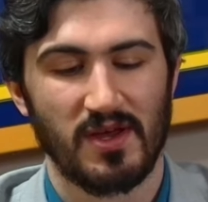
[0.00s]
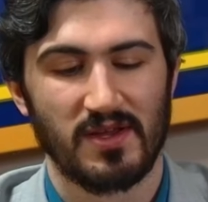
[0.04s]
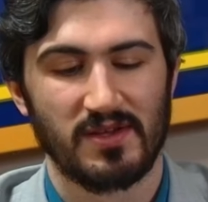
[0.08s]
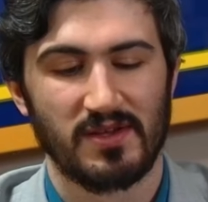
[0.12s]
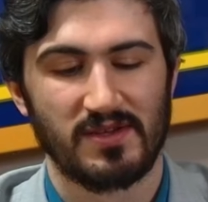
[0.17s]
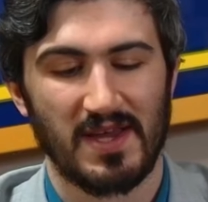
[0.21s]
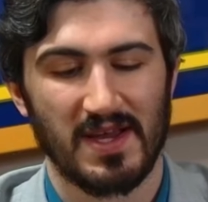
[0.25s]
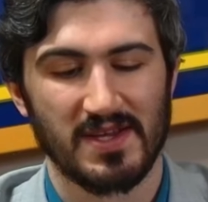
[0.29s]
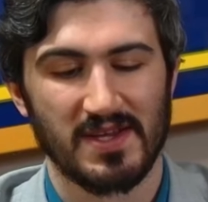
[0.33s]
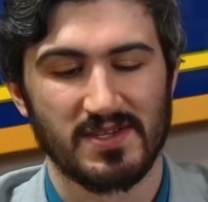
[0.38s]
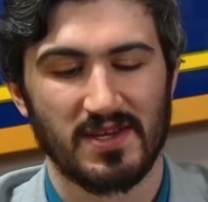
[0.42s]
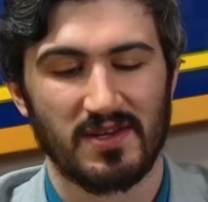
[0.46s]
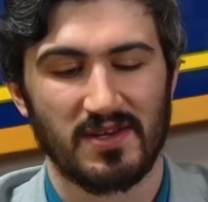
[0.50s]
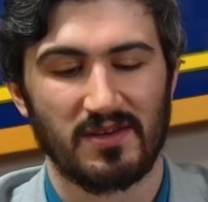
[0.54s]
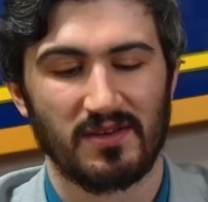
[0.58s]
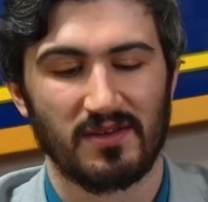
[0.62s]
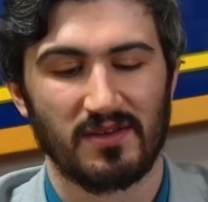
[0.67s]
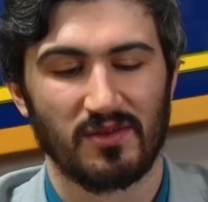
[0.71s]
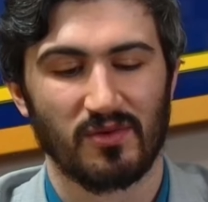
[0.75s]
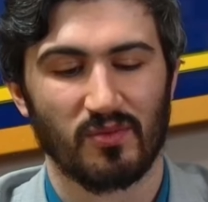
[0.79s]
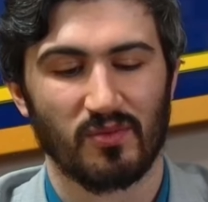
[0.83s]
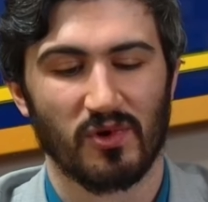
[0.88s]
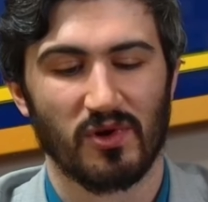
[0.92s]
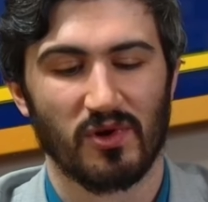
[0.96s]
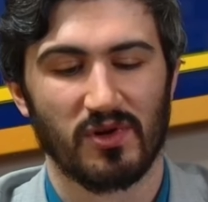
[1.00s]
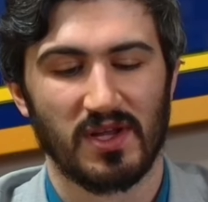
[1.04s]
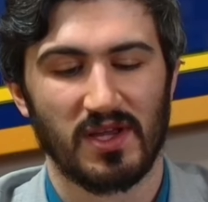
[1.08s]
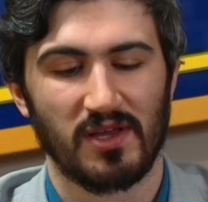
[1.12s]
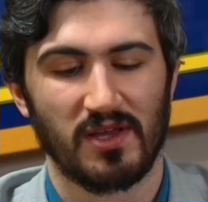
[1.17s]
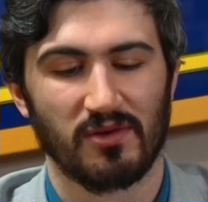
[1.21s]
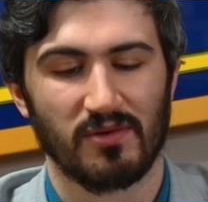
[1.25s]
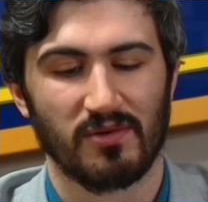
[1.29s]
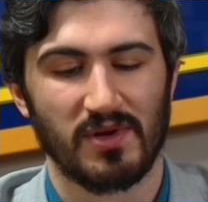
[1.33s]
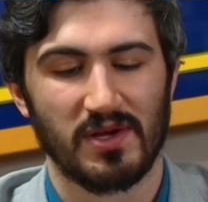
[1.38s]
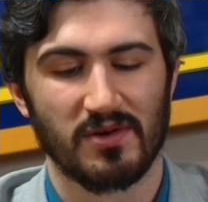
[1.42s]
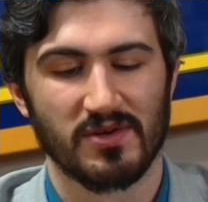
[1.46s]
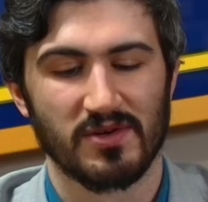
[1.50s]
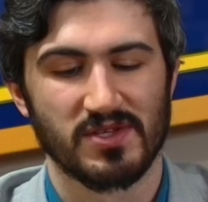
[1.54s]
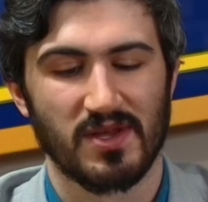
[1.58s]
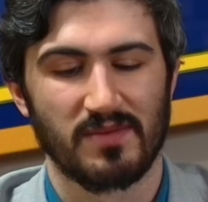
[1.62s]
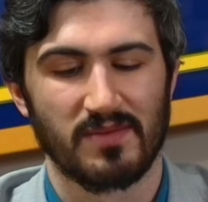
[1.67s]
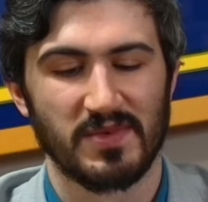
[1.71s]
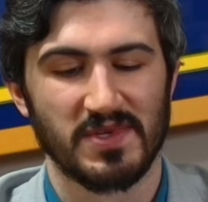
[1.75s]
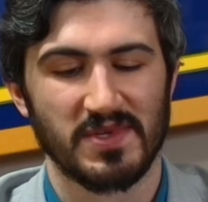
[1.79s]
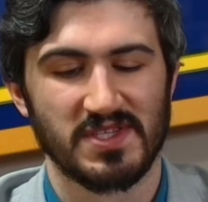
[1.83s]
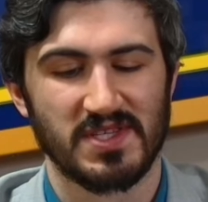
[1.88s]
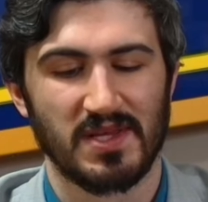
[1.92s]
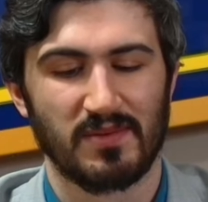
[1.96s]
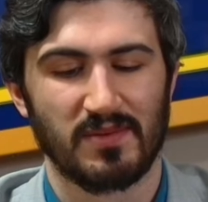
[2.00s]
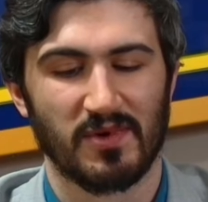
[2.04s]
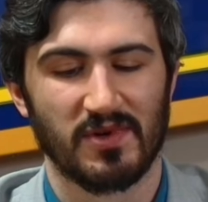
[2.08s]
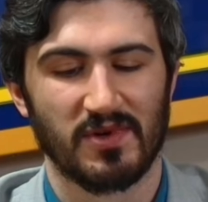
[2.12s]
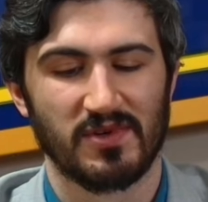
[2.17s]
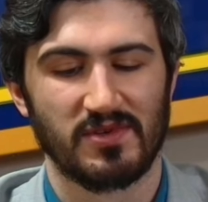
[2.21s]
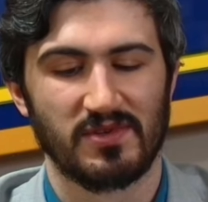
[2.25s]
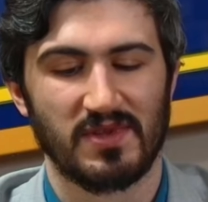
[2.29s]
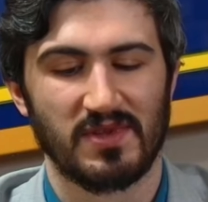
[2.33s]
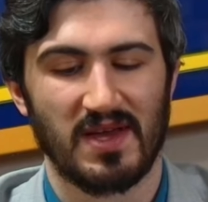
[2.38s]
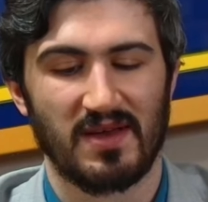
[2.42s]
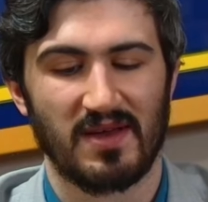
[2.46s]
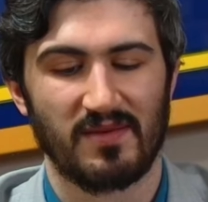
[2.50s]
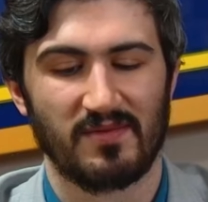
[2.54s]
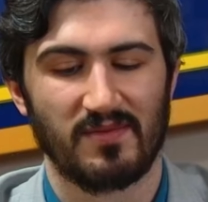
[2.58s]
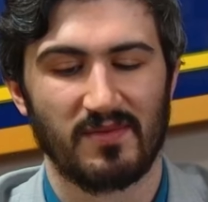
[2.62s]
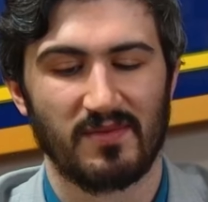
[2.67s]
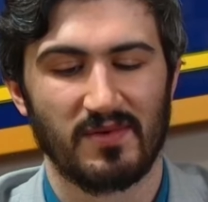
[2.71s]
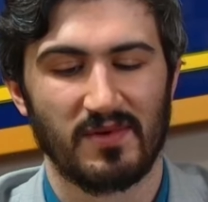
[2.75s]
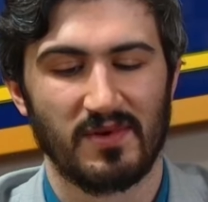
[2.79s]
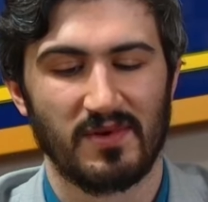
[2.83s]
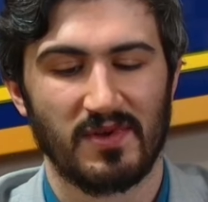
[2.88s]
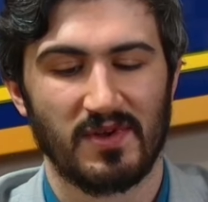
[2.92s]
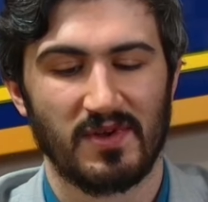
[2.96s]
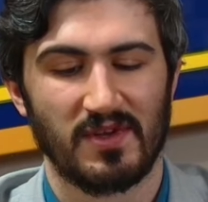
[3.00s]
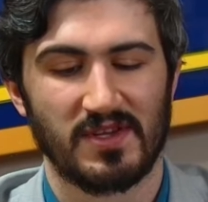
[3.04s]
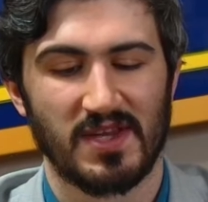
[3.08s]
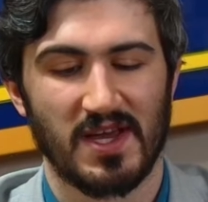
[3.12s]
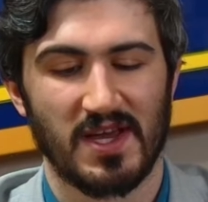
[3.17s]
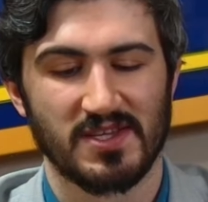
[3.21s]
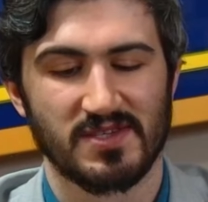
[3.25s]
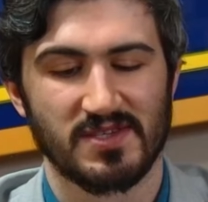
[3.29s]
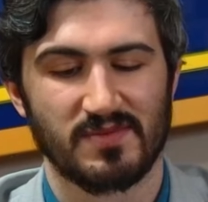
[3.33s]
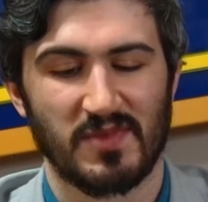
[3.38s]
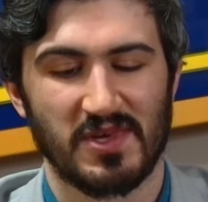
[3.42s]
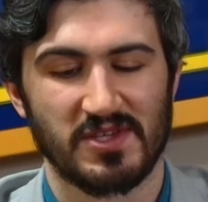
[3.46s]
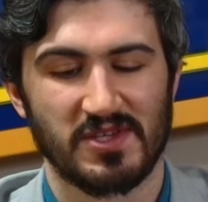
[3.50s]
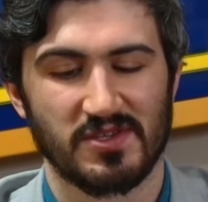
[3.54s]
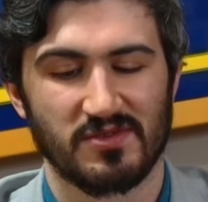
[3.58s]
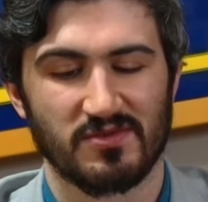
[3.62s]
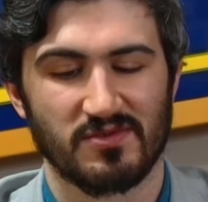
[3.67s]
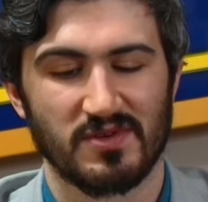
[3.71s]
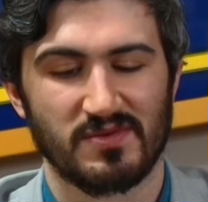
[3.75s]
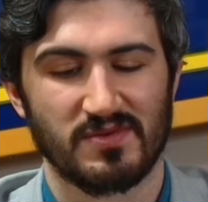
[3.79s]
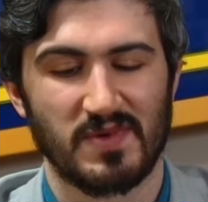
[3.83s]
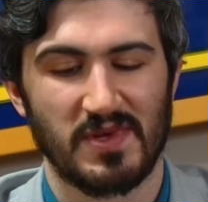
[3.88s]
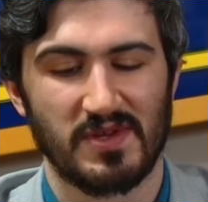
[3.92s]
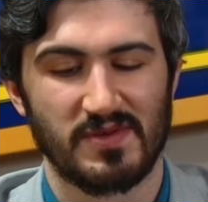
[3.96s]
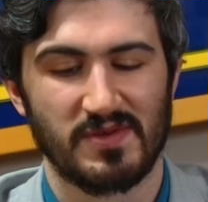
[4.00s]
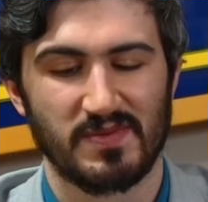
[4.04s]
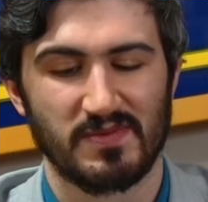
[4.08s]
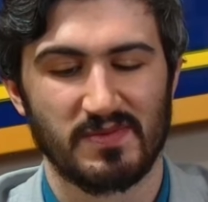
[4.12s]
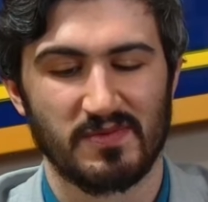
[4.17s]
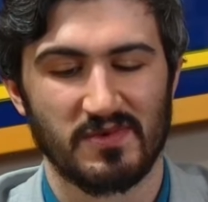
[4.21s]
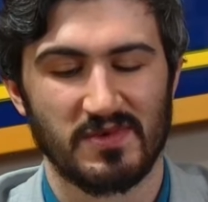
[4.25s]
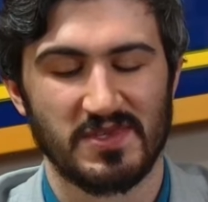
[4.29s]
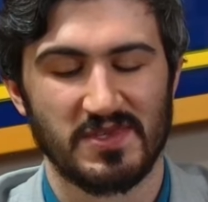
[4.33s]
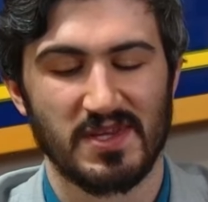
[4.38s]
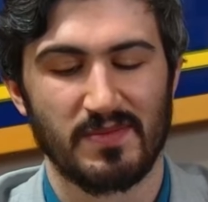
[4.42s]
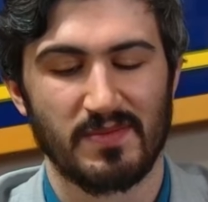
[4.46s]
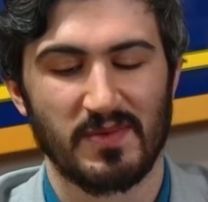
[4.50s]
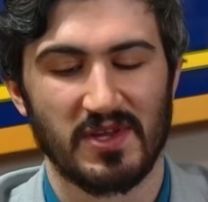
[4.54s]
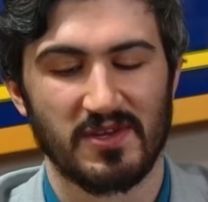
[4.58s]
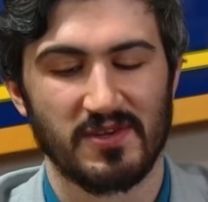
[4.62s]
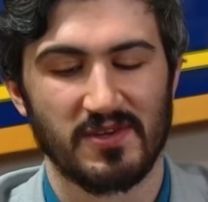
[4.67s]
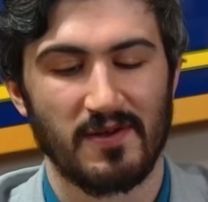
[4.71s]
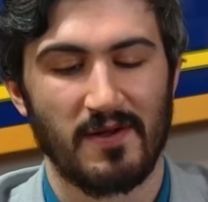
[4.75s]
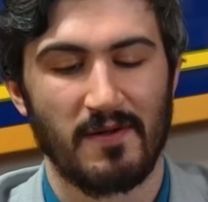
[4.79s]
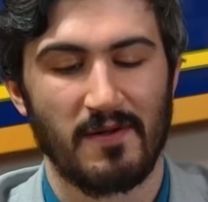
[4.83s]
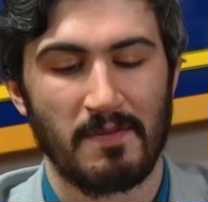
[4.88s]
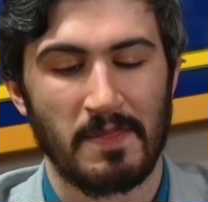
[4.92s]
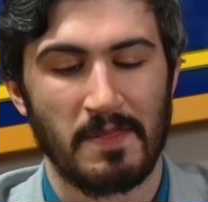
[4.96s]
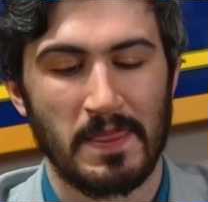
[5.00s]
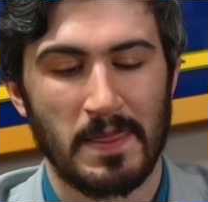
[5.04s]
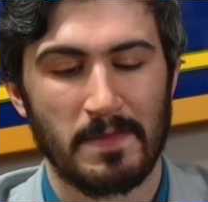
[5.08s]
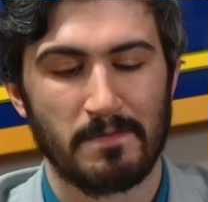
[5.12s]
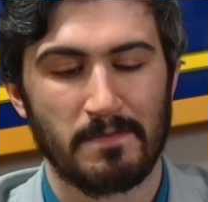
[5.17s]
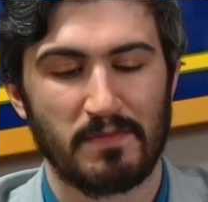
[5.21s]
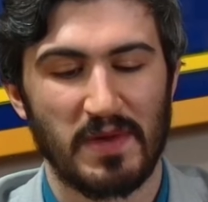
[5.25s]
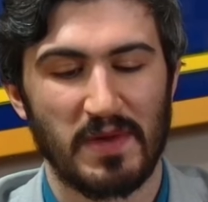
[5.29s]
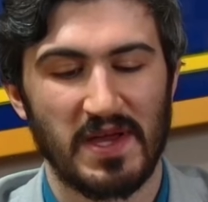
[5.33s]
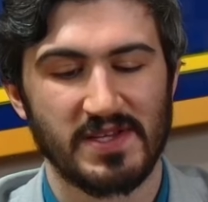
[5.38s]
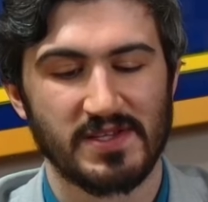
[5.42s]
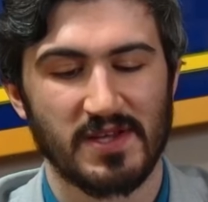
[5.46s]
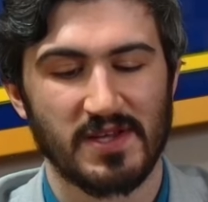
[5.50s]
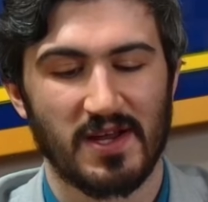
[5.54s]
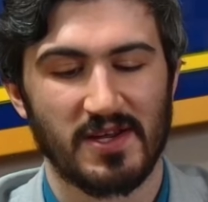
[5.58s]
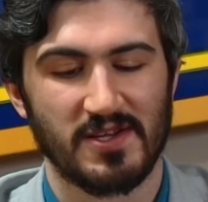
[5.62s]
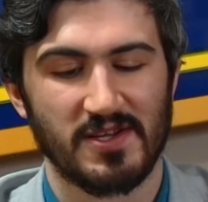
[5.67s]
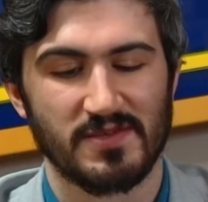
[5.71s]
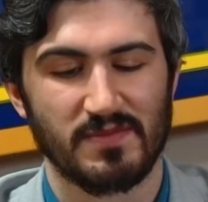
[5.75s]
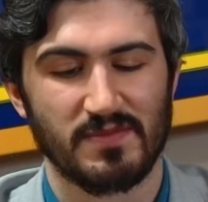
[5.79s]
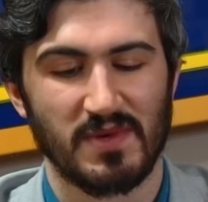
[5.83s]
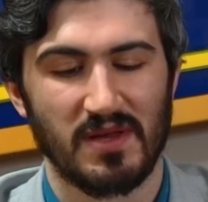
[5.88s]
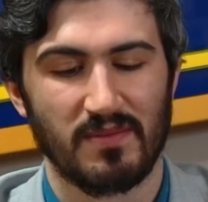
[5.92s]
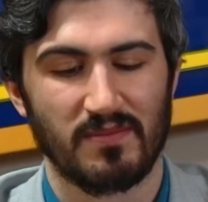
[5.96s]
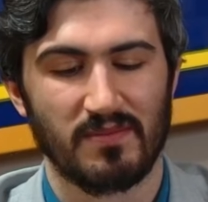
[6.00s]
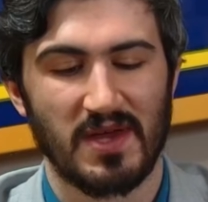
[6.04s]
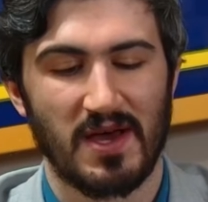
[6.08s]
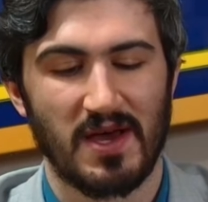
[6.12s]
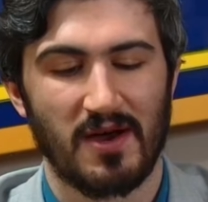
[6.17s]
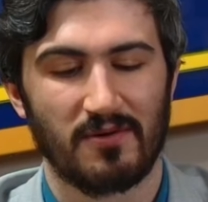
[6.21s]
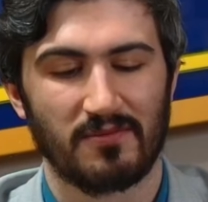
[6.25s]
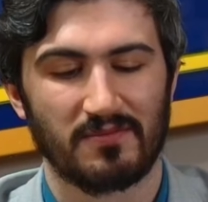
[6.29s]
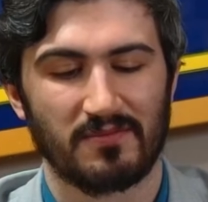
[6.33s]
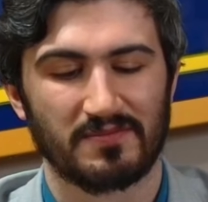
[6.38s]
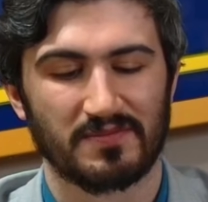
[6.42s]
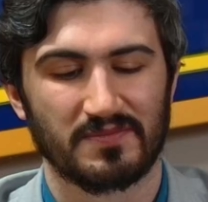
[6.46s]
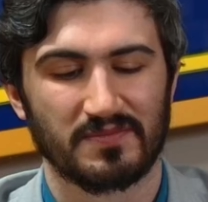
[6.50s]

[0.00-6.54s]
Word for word: texted the word Hillary or something similar to that text message recipient based on his meme. Now,